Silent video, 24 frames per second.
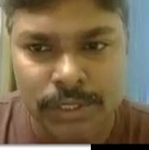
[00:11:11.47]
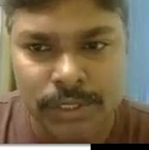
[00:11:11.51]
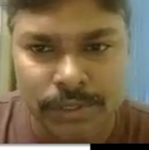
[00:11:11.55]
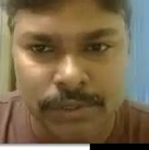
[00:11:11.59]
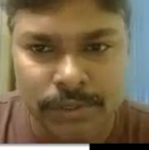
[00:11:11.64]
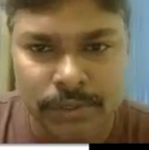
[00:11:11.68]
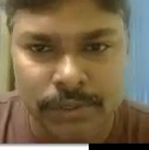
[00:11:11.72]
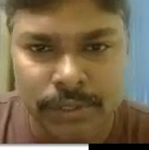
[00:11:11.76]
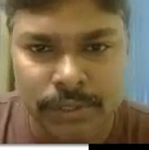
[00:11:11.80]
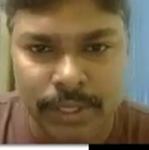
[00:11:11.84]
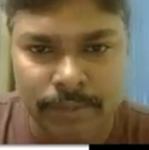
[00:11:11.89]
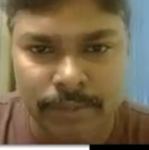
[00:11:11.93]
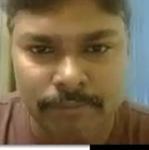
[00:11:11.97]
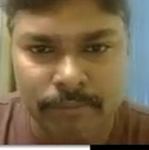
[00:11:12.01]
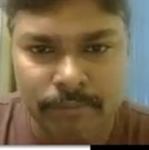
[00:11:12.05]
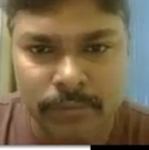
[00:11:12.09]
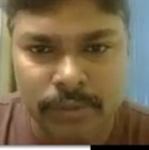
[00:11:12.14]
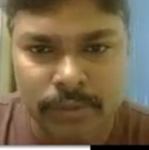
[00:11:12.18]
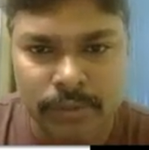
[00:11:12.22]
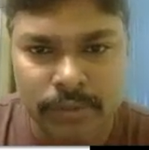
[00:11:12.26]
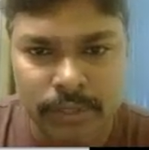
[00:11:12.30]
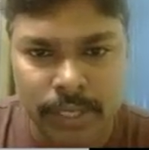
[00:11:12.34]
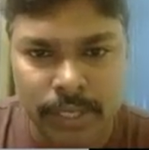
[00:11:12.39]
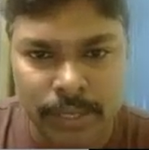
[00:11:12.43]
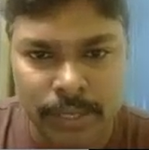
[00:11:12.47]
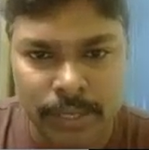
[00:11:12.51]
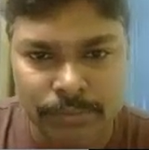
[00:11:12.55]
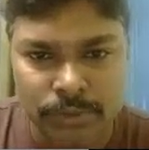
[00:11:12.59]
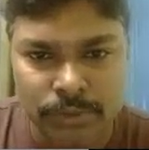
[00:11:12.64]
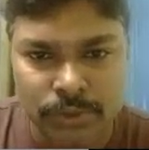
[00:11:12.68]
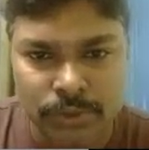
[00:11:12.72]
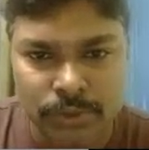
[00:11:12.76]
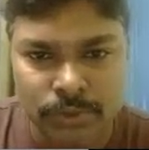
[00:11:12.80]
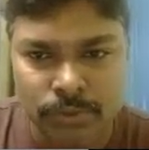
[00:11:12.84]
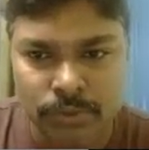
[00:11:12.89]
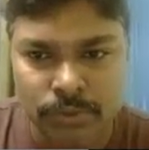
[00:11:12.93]
M1,
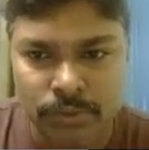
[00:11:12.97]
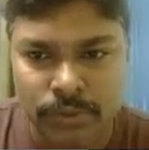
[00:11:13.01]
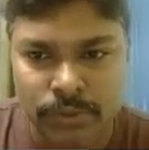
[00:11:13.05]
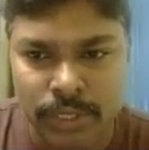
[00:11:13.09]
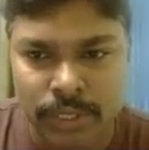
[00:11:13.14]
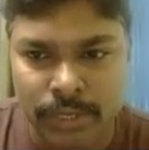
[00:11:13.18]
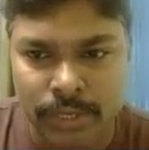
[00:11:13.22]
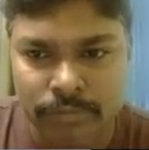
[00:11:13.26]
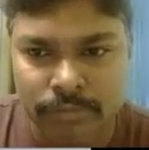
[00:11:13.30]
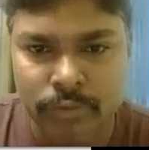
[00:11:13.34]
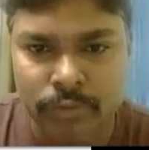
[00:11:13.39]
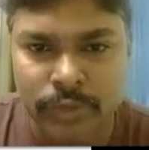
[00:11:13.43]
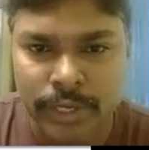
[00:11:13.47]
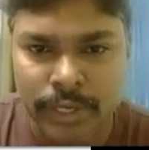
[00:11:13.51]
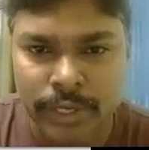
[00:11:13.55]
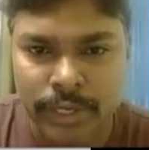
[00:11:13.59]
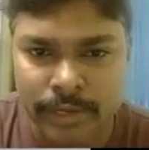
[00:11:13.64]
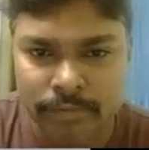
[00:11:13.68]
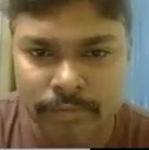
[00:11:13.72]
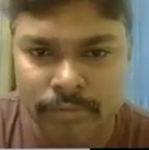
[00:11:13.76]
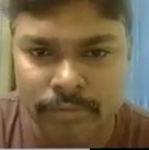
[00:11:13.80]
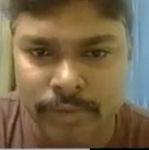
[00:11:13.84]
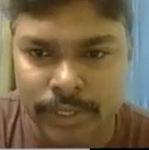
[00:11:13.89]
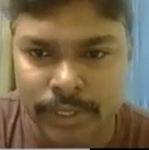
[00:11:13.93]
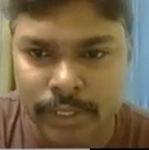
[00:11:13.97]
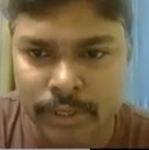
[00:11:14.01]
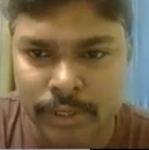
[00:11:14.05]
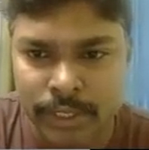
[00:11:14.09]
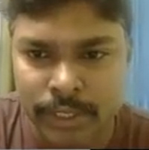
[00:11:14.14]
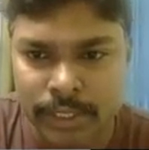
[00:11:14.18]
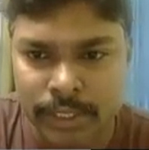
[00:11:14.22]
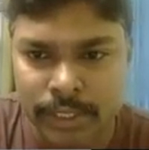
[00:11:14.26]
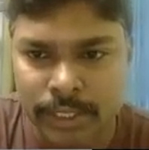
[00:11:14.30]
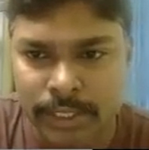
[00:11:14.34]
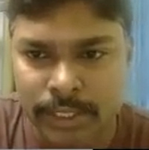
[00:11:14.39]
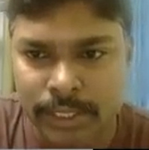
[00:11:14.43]
M2, M4 and M5 you
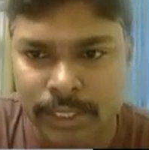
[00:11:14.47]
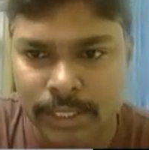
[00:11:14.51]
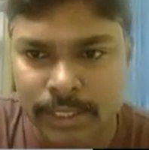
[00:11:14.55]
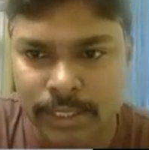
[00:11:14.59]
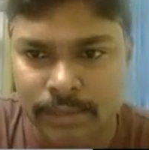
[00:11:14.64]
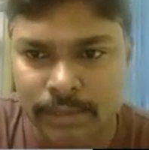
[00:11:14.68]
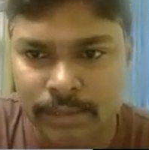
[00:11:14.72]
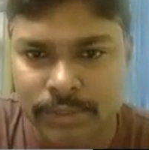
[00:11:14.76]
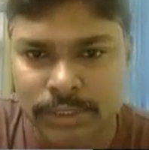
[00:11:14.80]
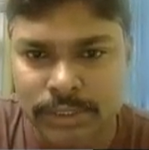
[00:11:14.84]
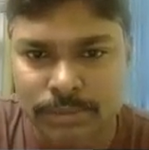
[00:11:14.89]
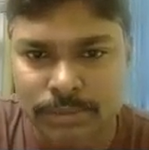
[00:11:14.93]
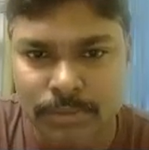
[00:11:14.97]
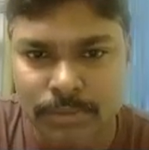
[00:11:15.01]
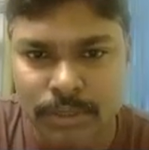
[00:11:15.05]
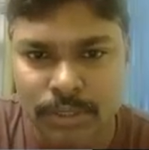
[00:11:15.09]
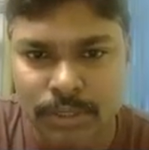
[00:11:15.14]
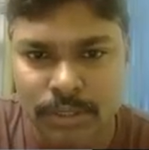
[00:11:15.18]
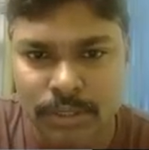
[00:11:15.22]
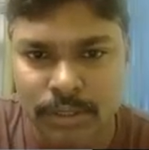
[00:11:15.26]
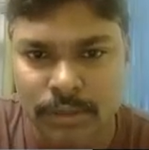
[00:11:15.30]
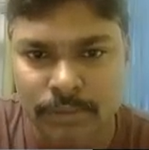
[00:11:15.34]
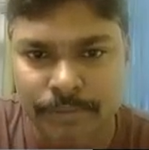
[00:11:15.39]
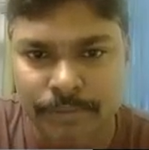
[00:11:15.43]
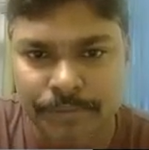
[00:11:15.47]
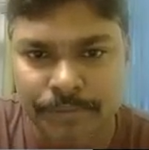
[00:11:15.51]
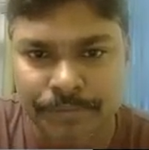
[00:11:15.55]
can clearly visible